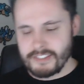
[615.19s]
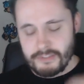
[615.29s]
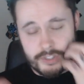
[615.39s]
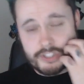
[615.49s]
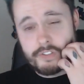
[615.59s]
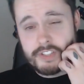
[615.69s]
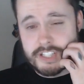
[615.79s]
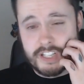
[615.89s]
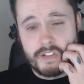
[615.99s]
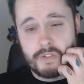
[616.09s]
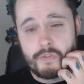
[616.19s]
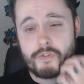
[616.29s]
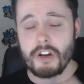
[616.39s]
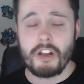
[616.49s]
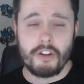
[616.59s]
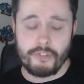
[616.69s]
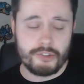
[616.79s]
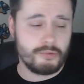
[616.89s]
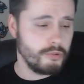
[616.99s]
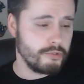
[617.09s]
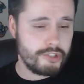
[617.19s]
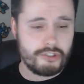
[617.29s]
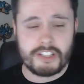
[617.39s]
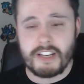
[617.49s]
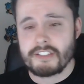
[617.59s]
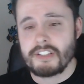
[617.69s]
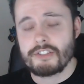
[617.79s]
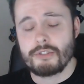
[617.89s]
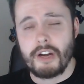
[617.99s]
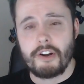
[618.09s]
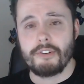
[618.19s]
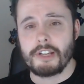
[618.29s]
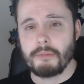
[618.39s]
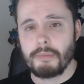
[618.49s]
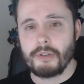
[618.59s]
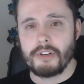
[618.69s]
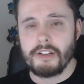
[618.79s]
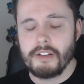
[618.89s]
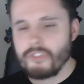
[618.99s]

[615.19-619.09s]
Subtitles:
which obviously for a lot of us will restrict access to our only computer.